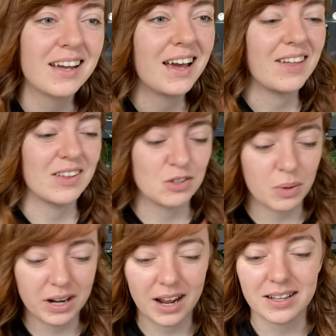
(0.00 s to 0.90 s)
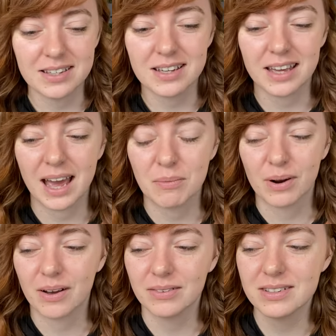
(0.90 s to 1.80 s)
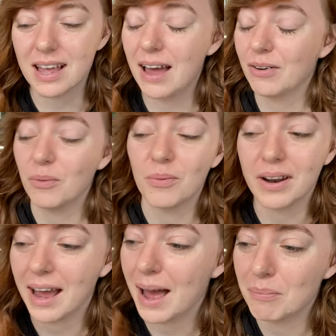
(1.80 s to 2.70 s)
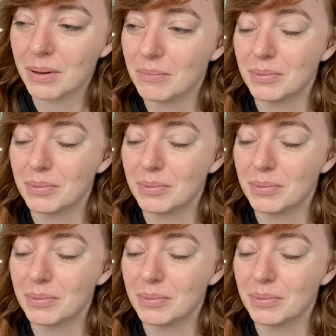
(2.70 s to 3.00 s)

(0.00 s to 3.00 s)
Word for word: And then 2019 came around. So I don't know what happened,